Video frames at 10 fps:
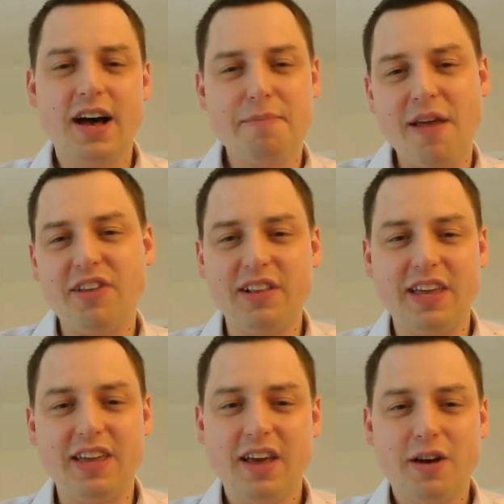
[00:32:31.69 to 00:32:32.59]

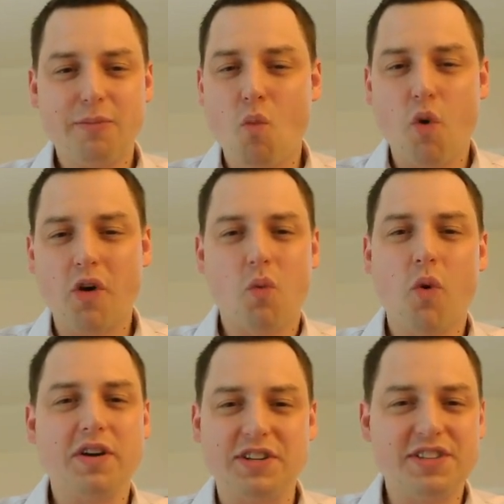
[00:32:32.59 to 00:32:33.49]
basically work
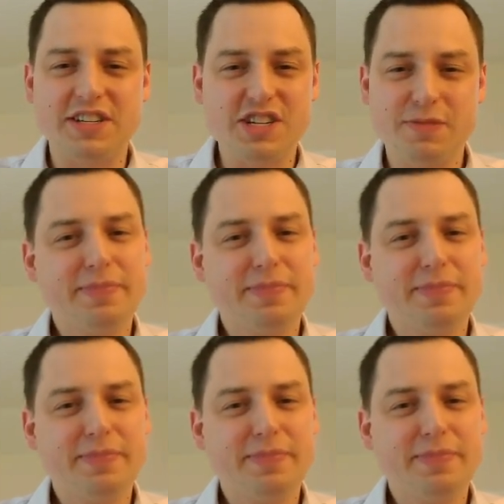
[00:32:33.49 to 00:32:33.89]
worse than just